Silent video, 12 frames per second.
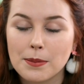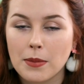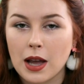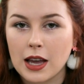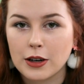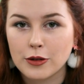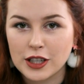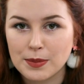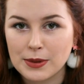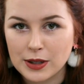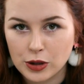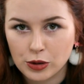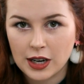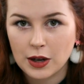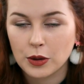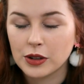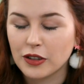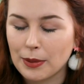my Christmas tree,
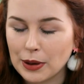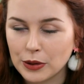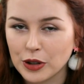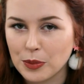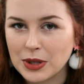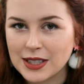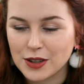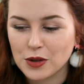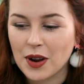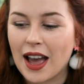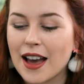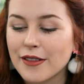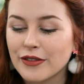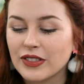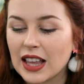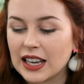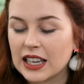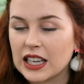all of my ornaments do have
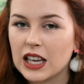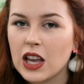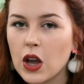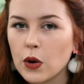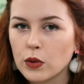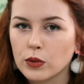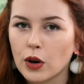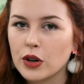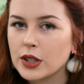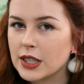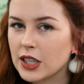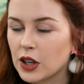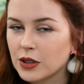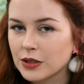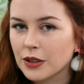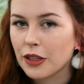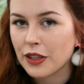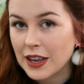like a rose
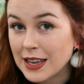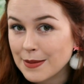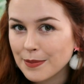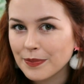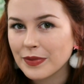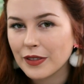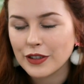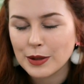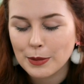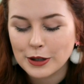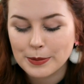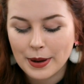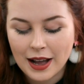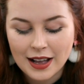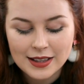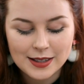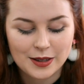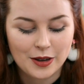gold theme for the most
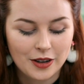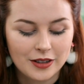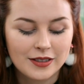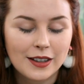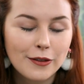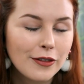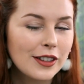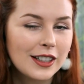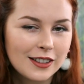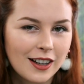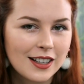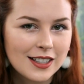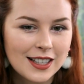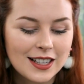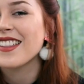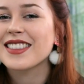part, so they fit in nicely.